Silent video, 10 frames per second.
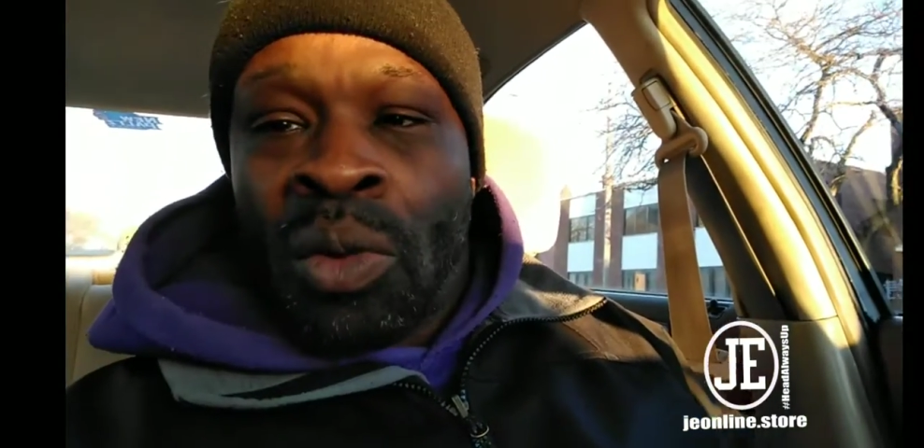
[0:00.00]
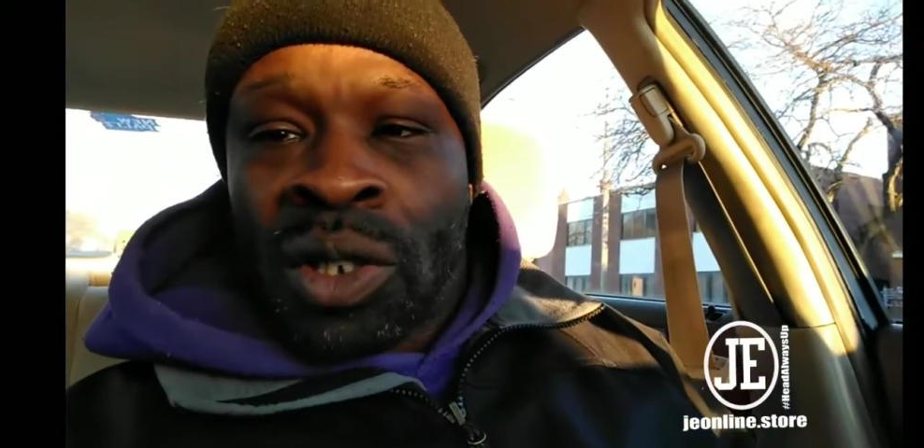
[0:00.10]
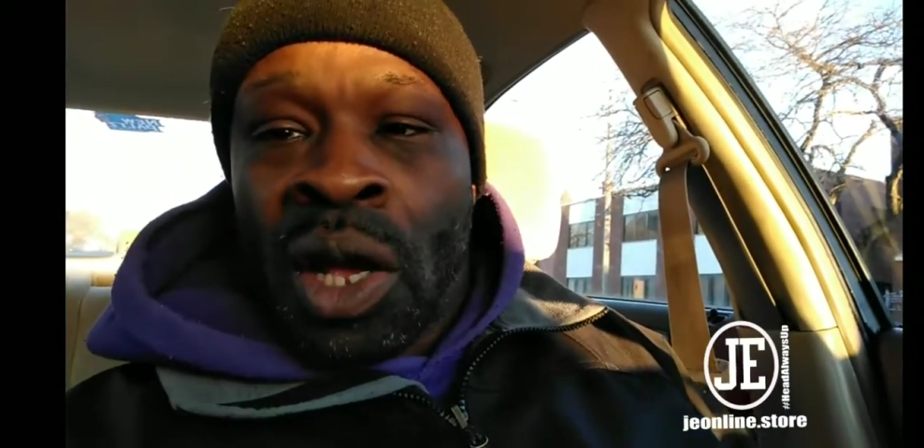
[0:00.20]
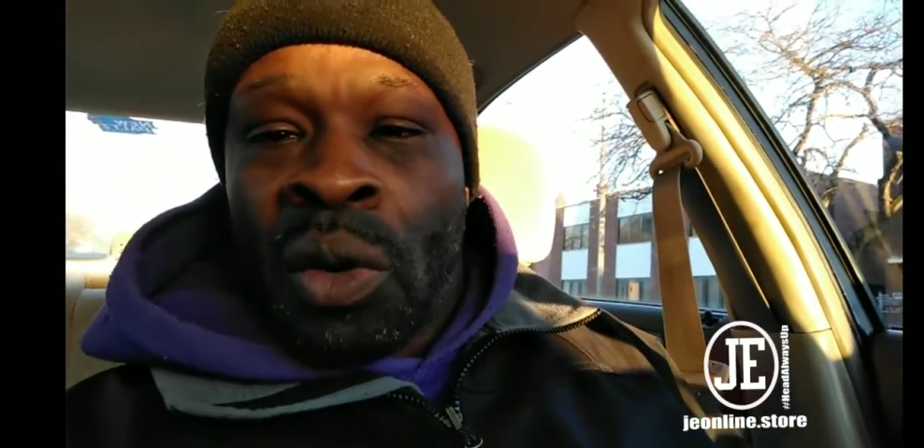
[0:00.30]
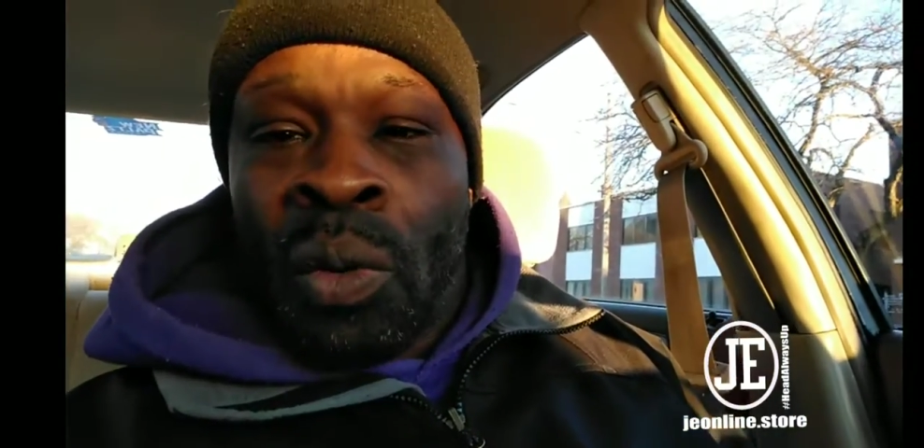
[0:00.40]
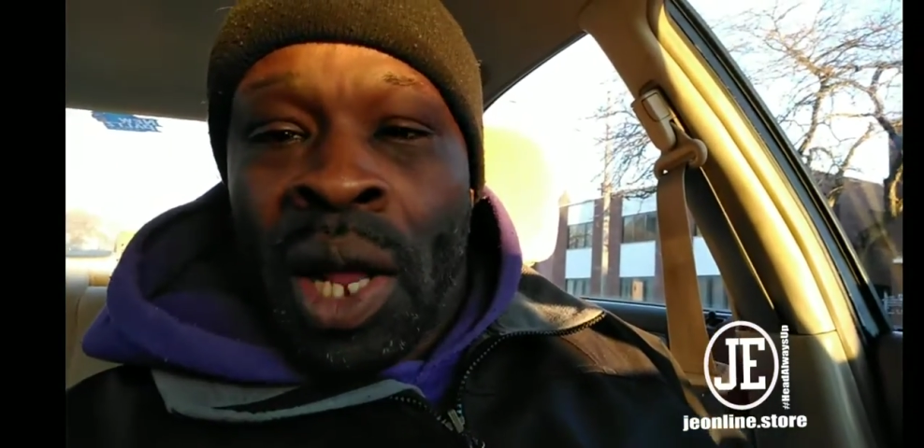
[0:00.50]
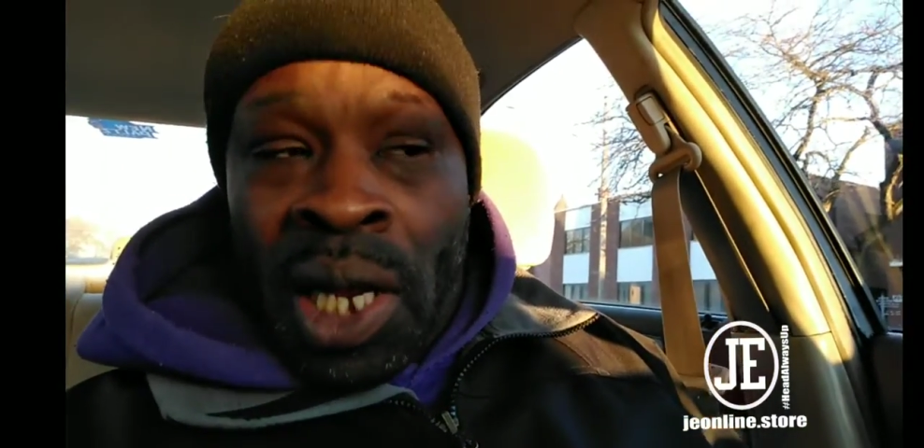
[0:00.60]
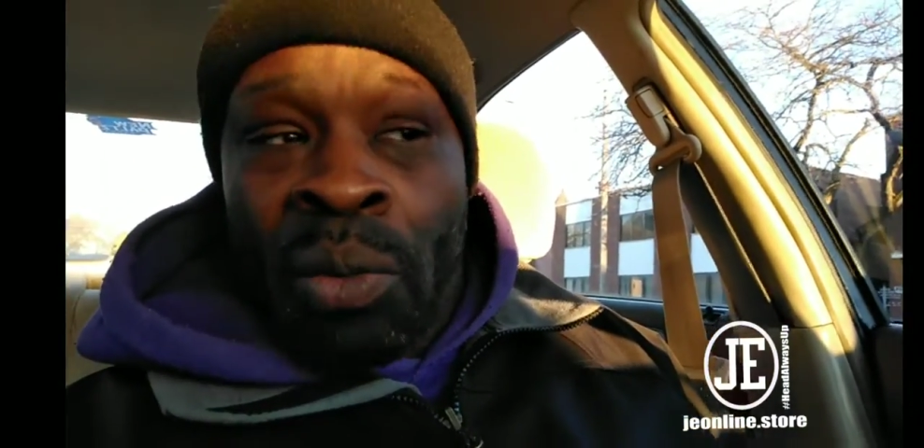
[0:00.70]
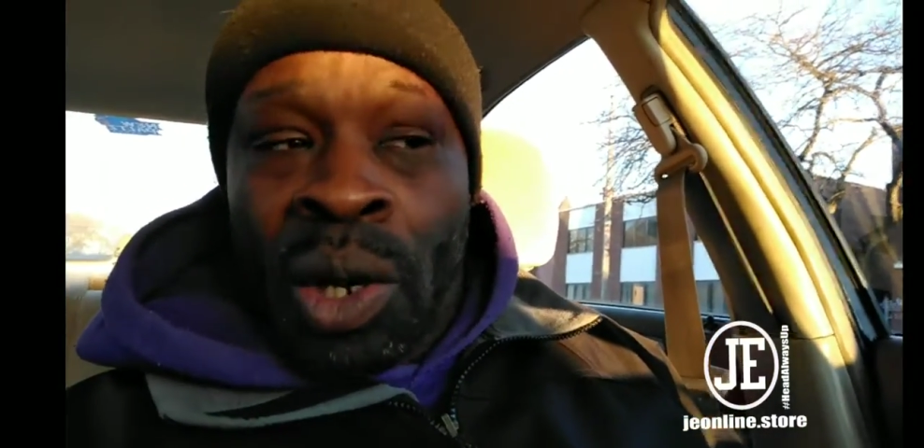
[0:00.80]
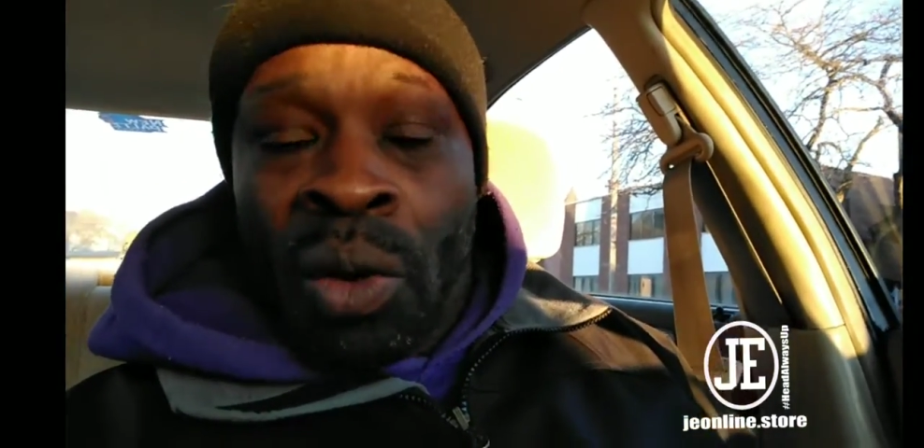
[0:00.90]
was going to win,
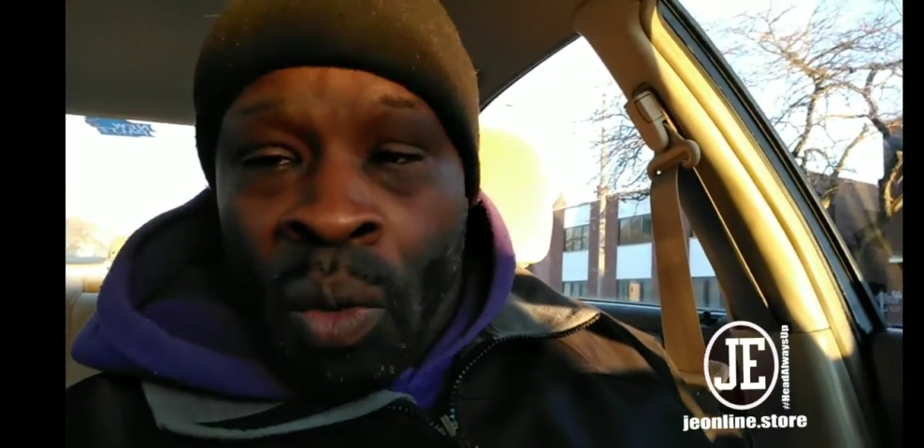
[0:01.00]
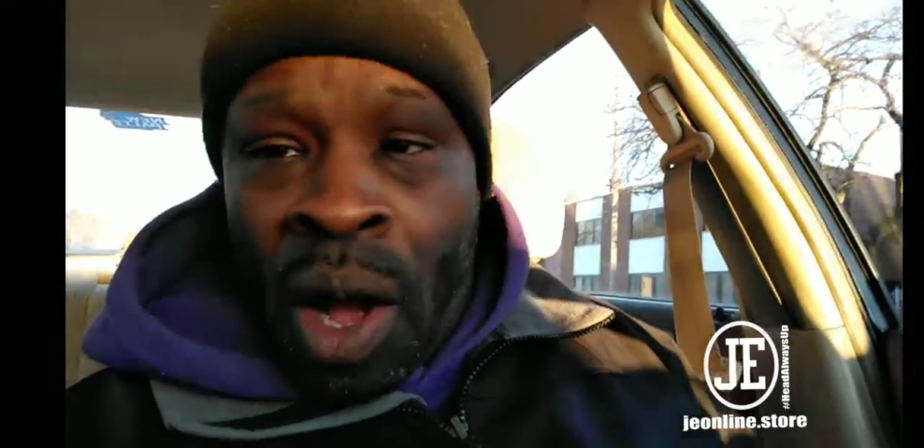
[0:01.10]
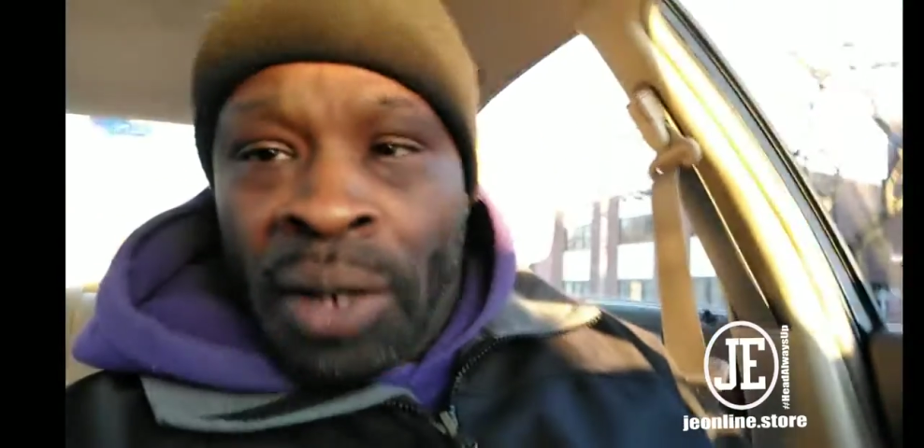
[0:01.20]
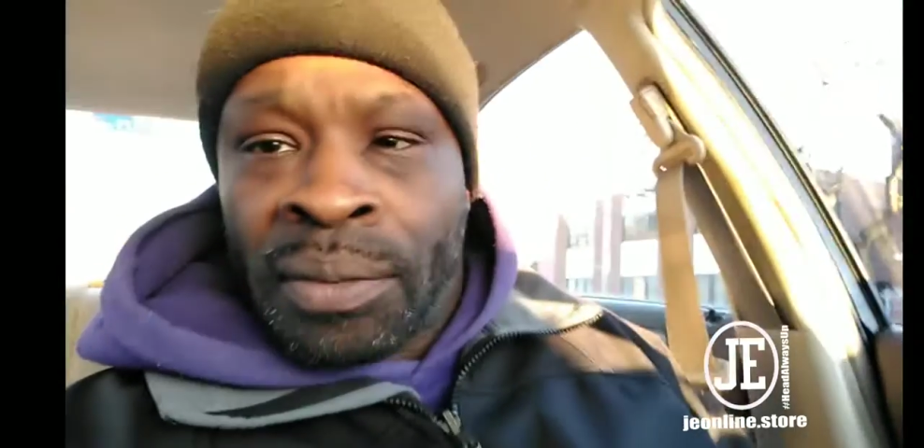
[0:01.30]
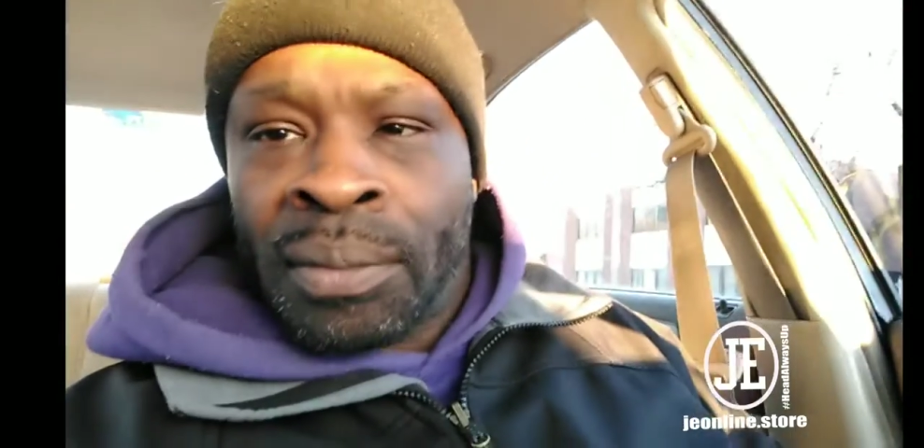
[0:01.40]
he would have won.